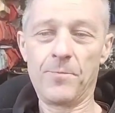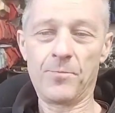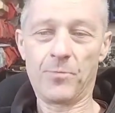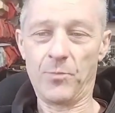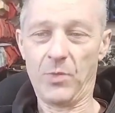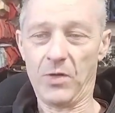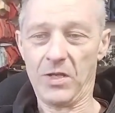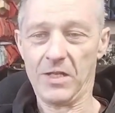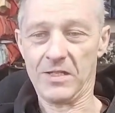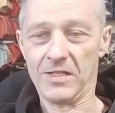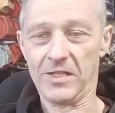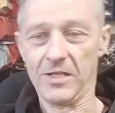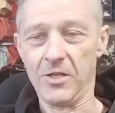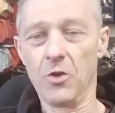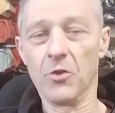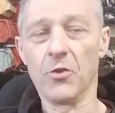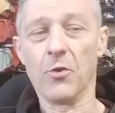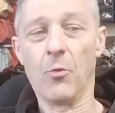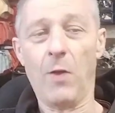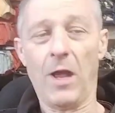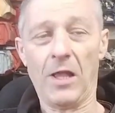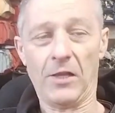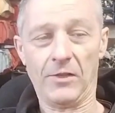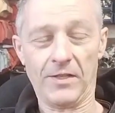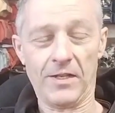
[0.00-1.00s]
But it's the
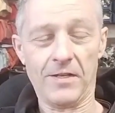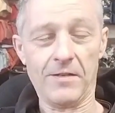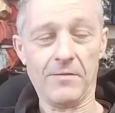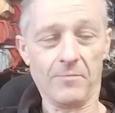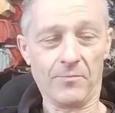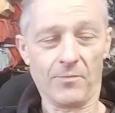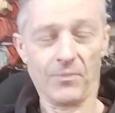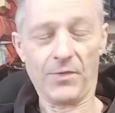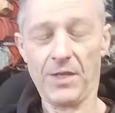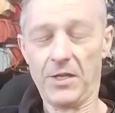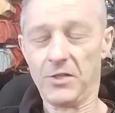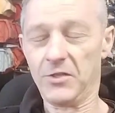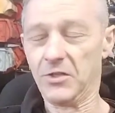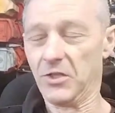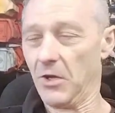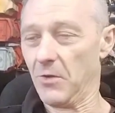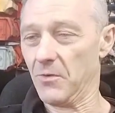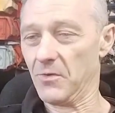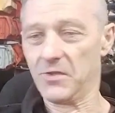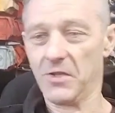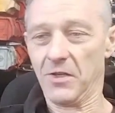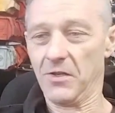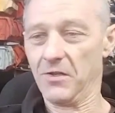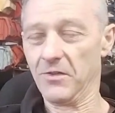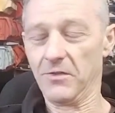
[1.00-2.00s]
other welding
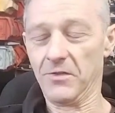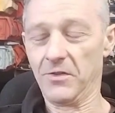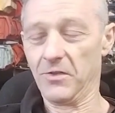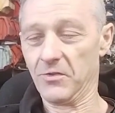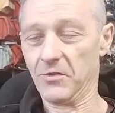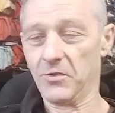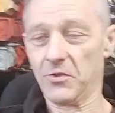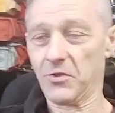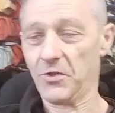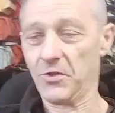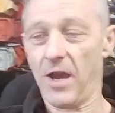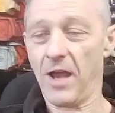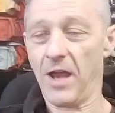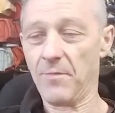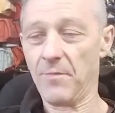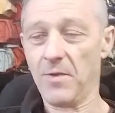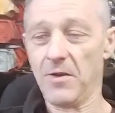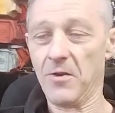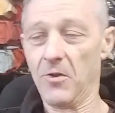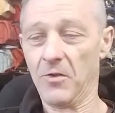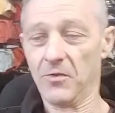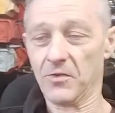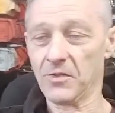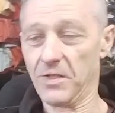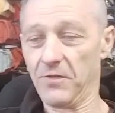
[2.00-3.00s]
issues that just drive me
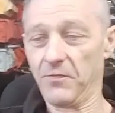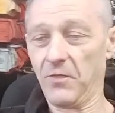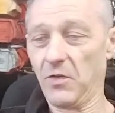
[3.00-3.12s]
nuts.